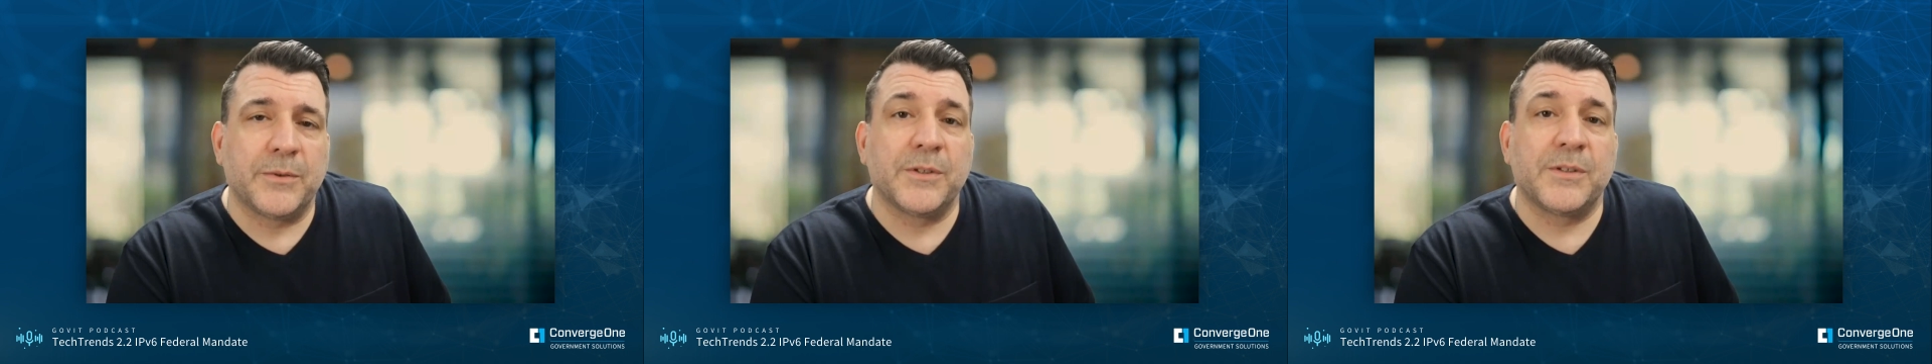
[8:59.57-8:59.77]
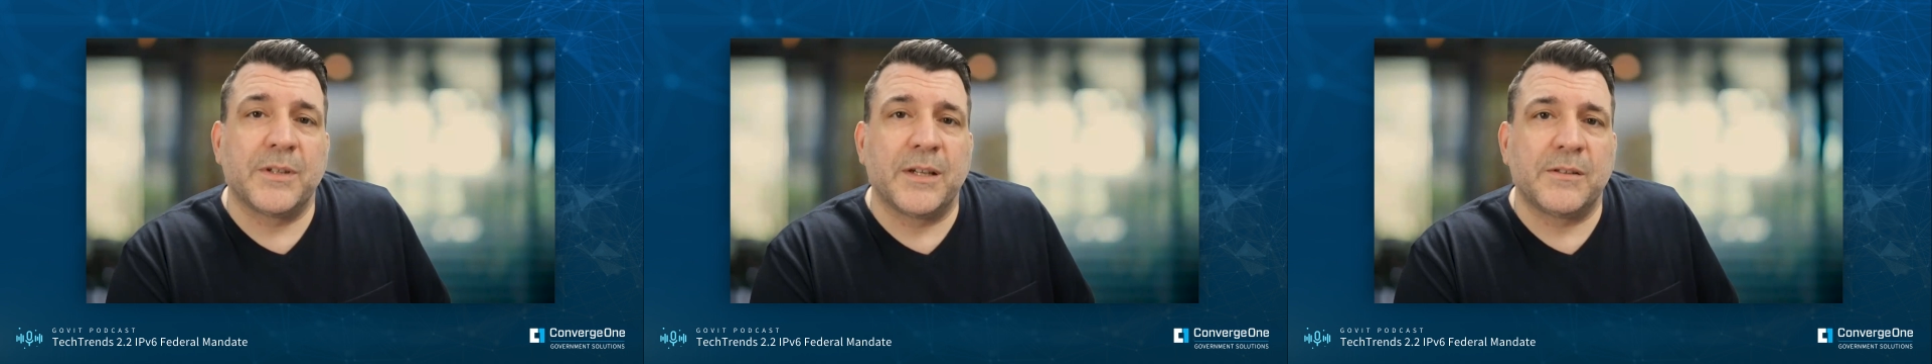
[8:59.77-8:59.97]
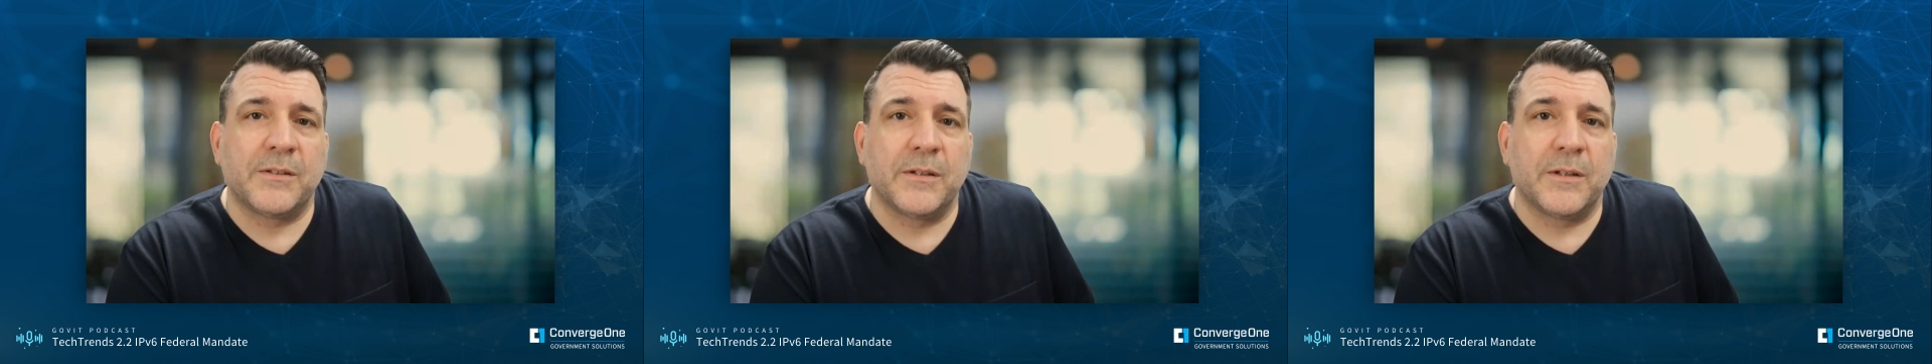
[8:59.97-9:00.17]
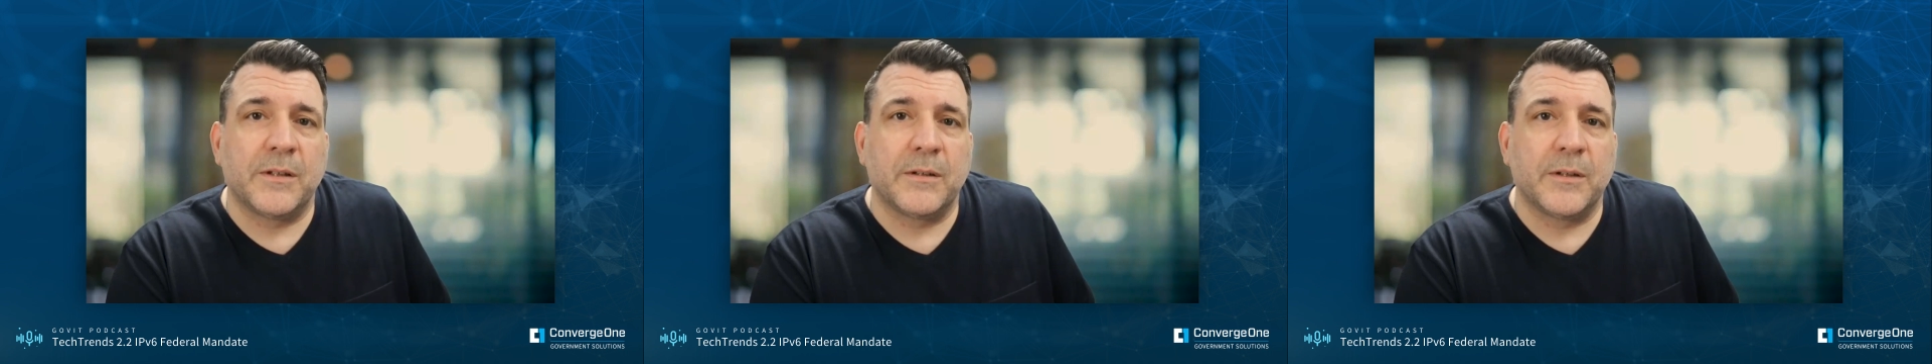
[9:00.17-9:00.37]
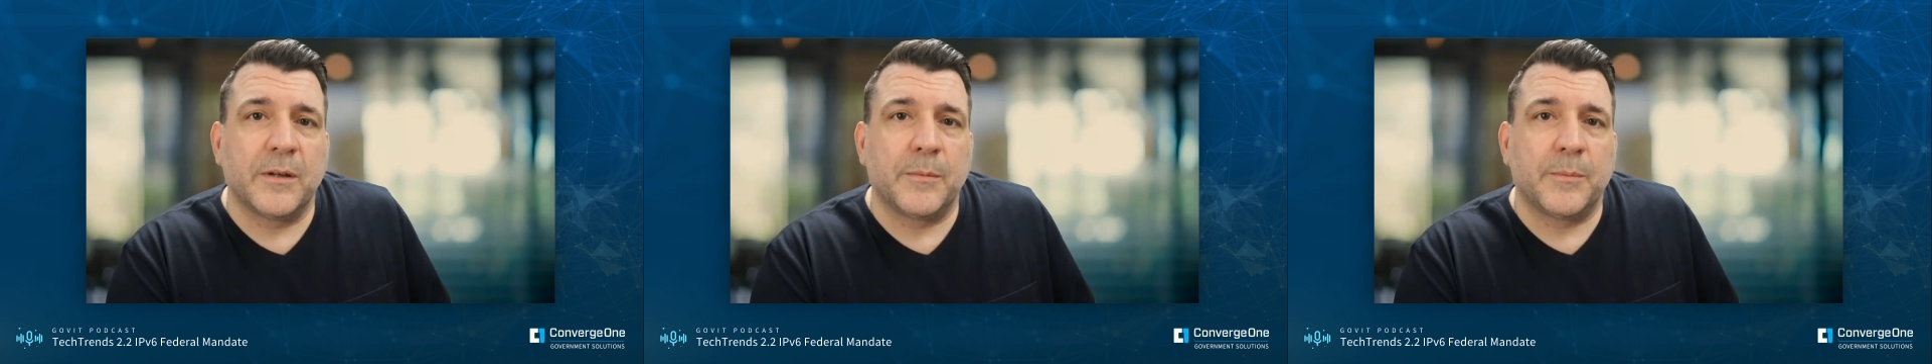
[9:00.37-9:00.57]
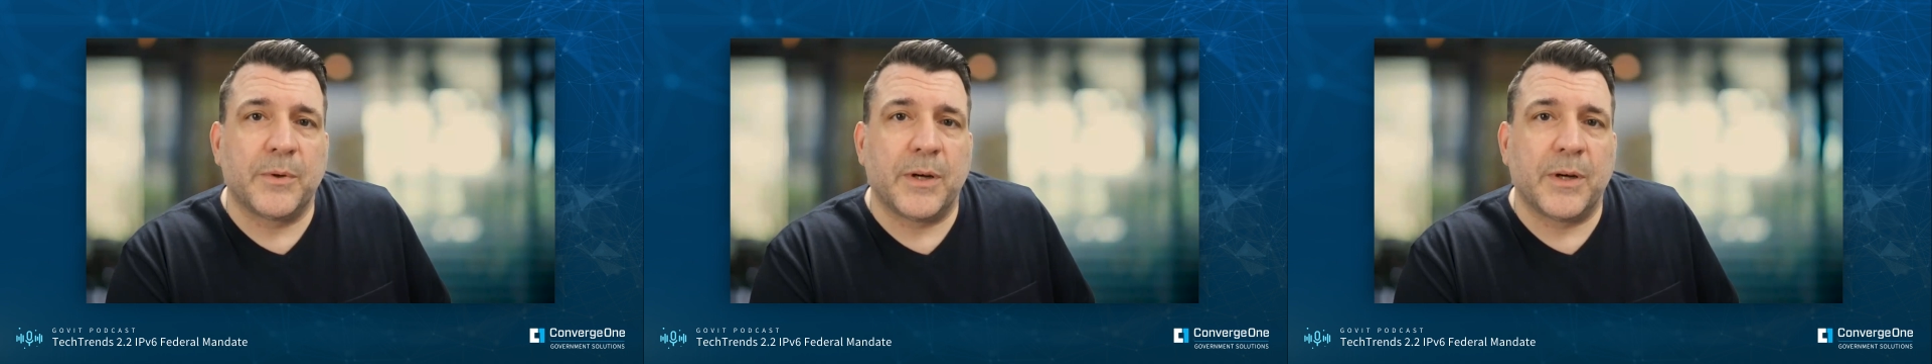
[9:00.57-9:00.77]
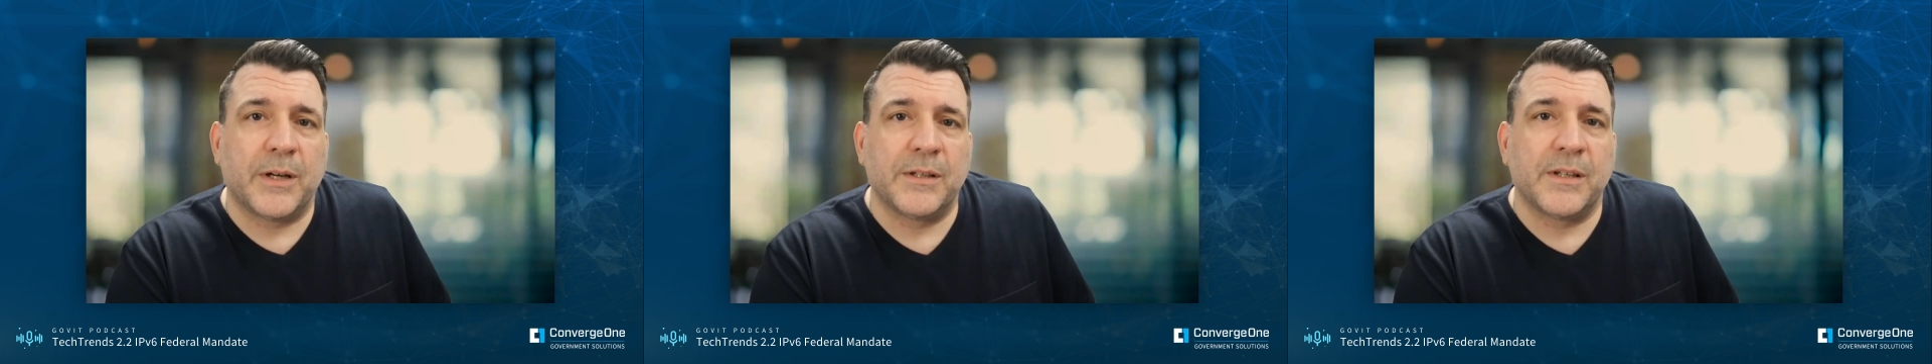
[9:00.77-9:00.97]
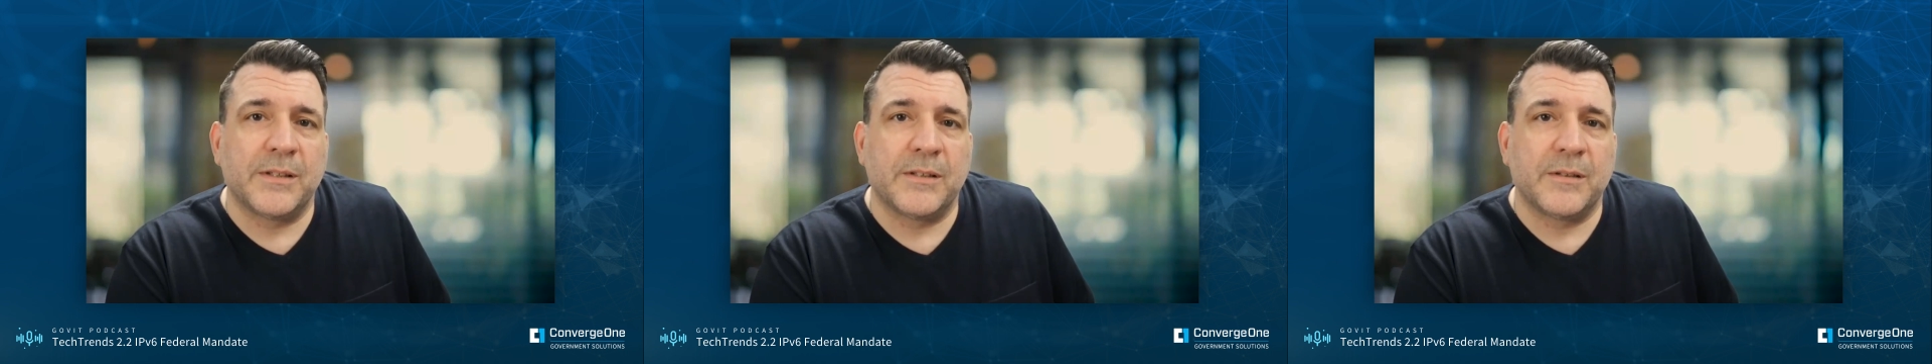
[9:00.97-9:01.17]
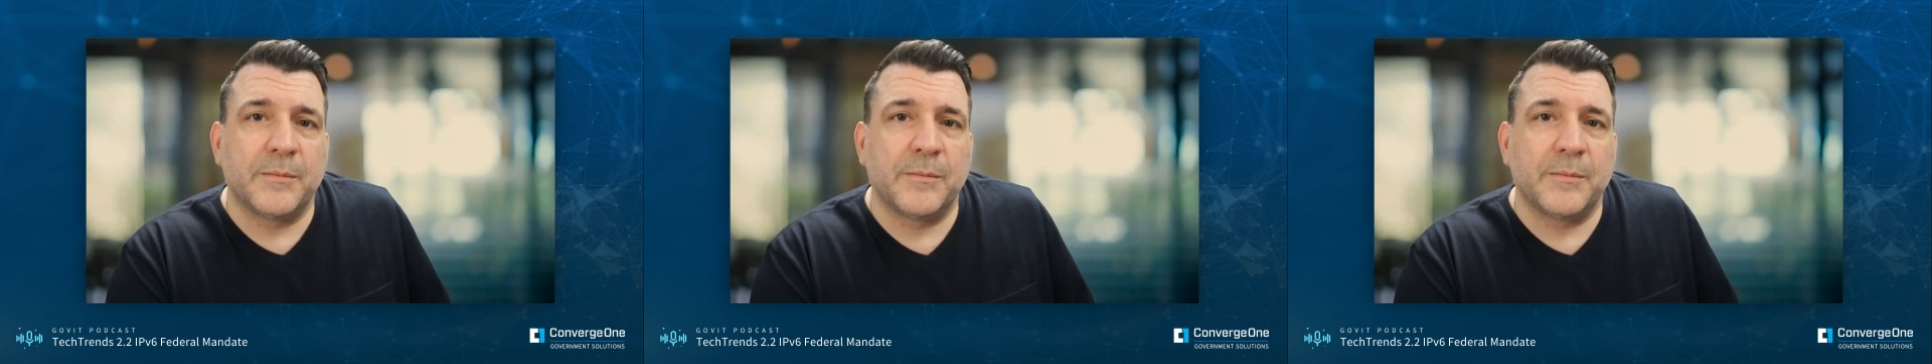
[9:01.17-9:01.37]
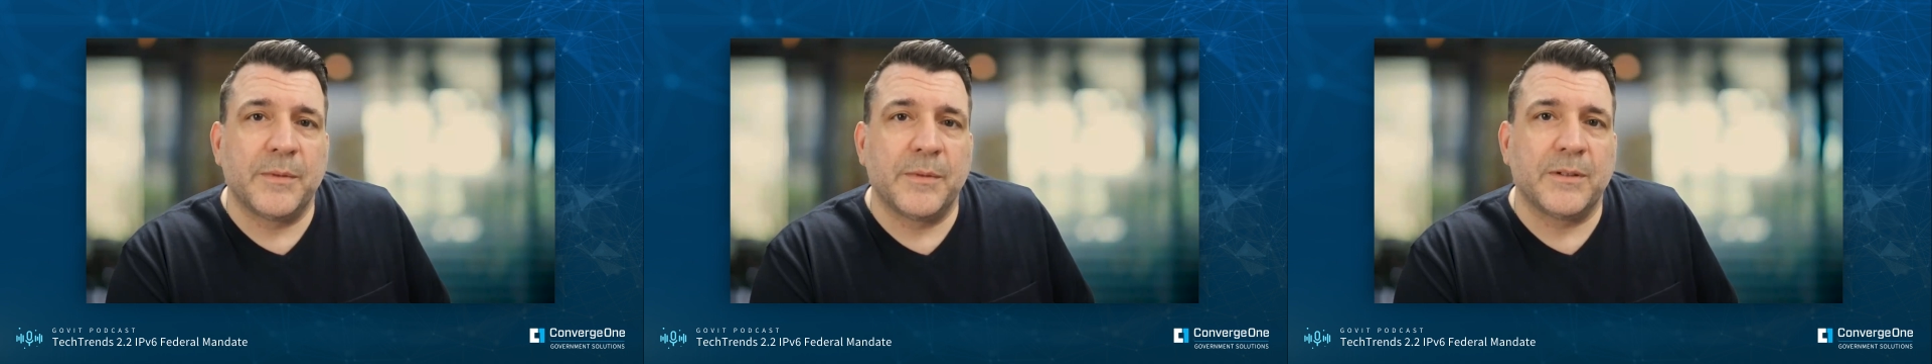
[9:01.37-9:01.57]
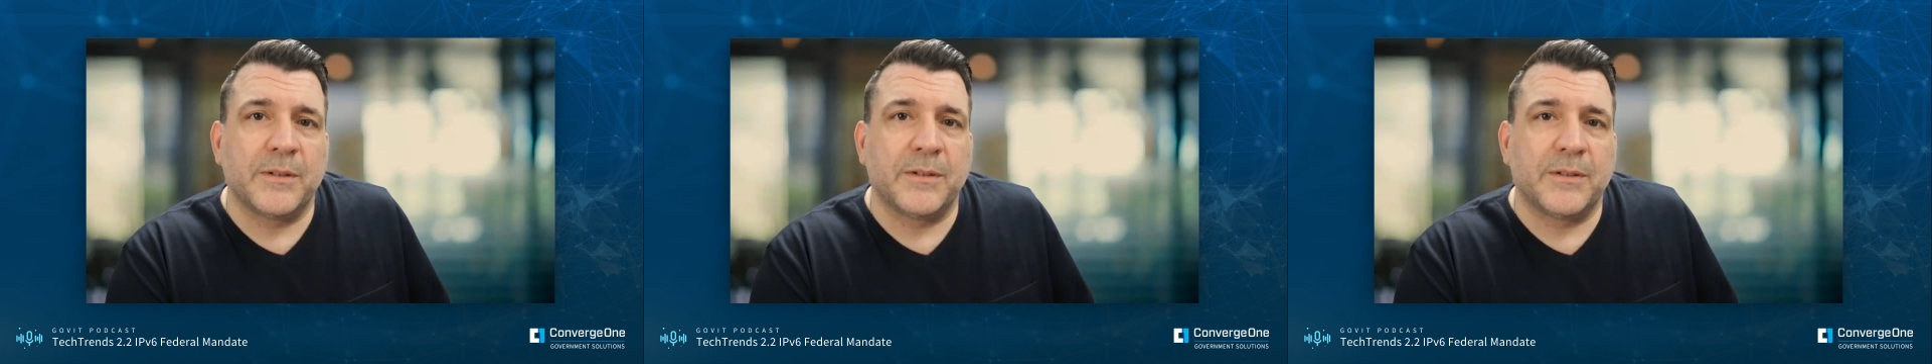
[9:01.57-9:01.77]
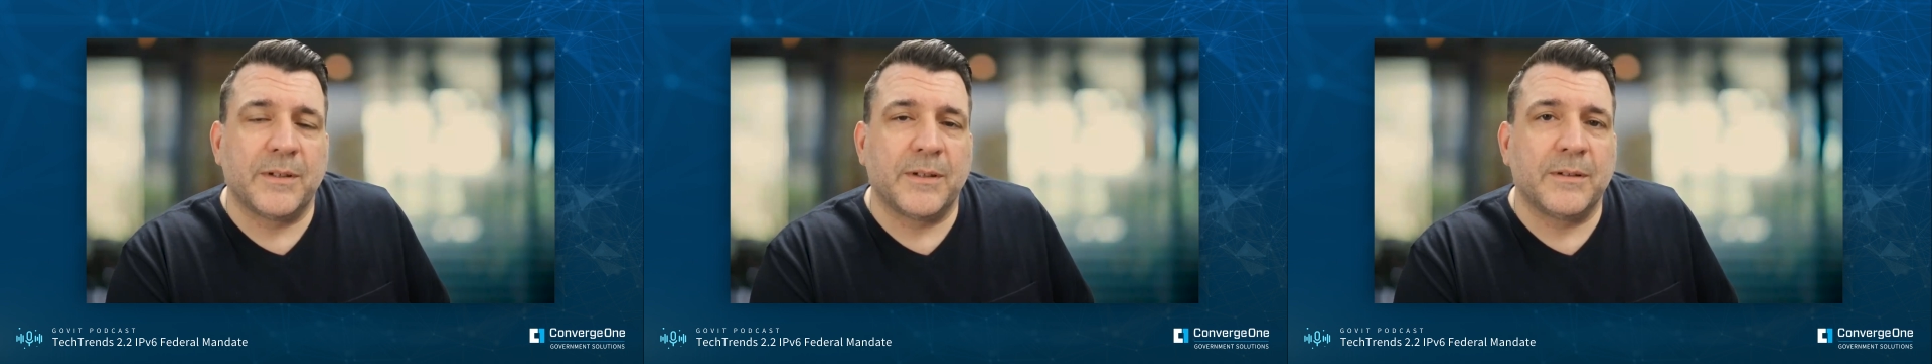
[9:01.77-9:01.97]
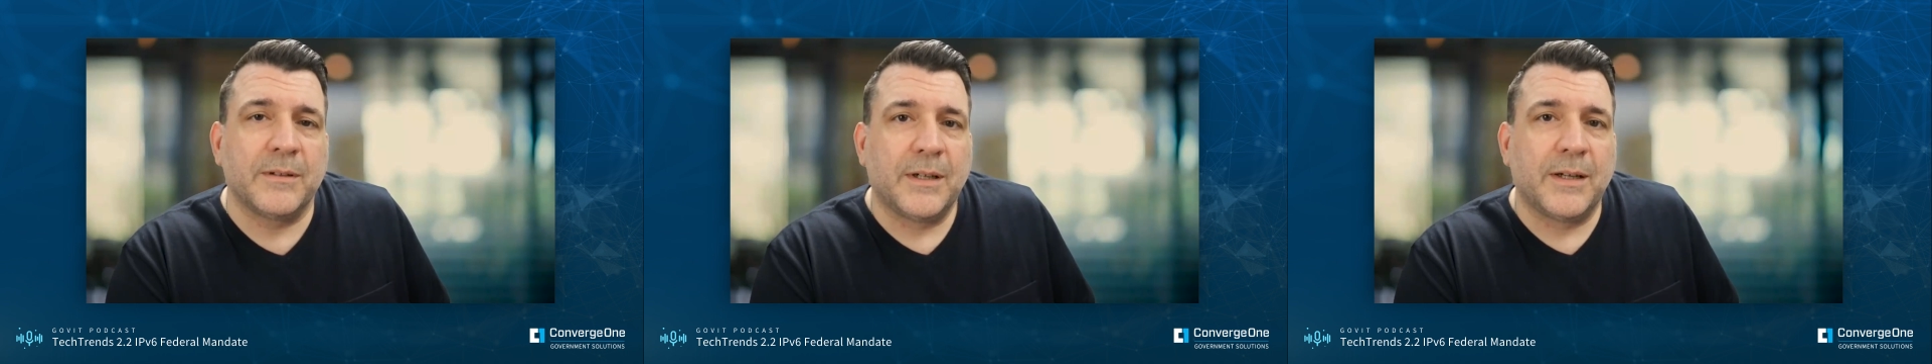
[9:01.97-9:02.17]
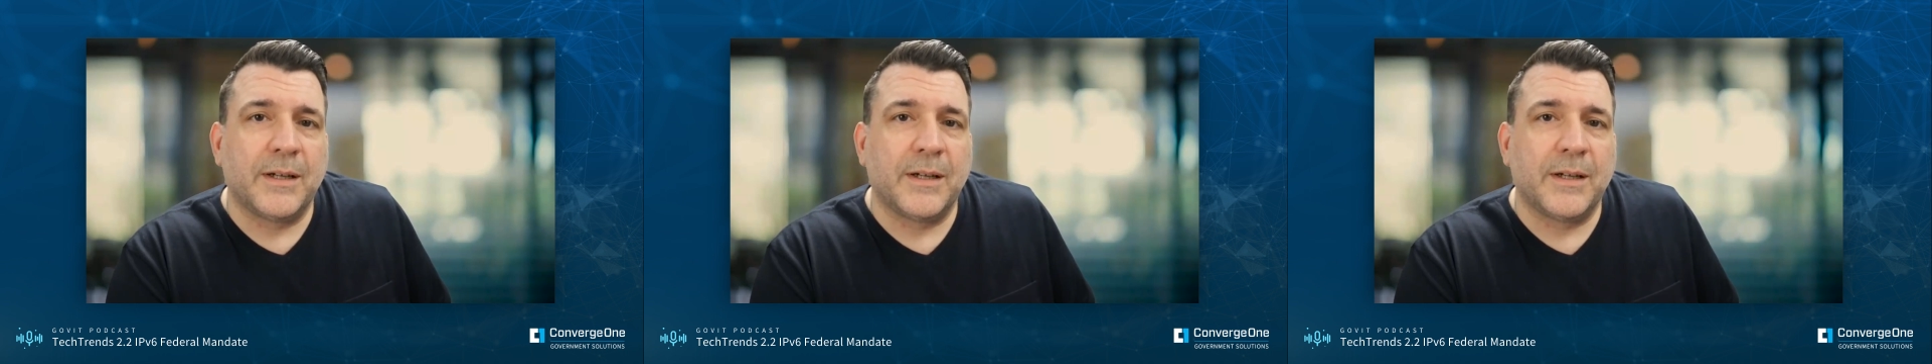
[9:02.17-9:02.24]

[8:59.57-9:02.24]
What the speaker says: assess their process and make sure that they're